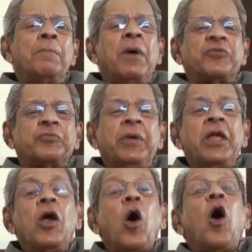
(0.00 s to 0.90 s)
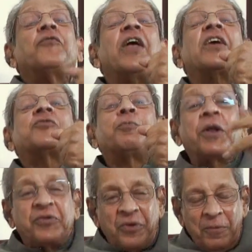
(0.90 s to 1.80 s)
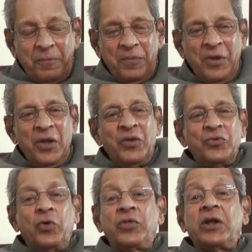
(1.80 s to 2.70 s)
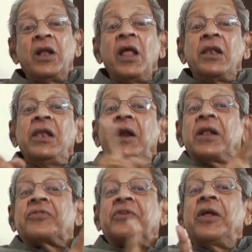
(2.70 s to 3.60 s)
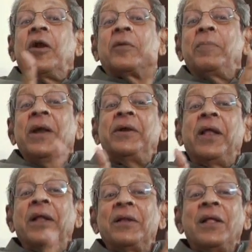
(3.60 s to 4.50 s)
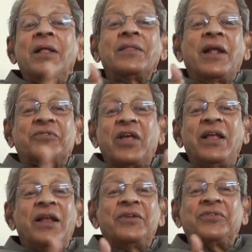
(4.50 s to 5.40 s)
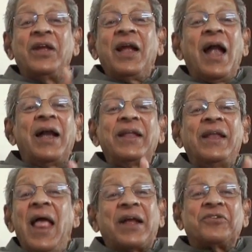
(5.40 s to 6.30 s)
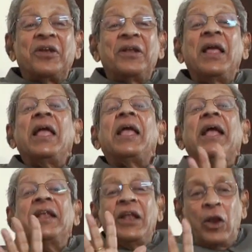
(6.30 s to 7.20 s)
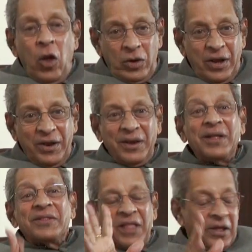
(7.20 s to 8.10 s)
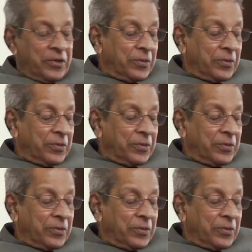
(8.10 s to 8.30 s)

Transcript: must be of expression, so that leaders cannot maintain that silence and inaction any longer. Thank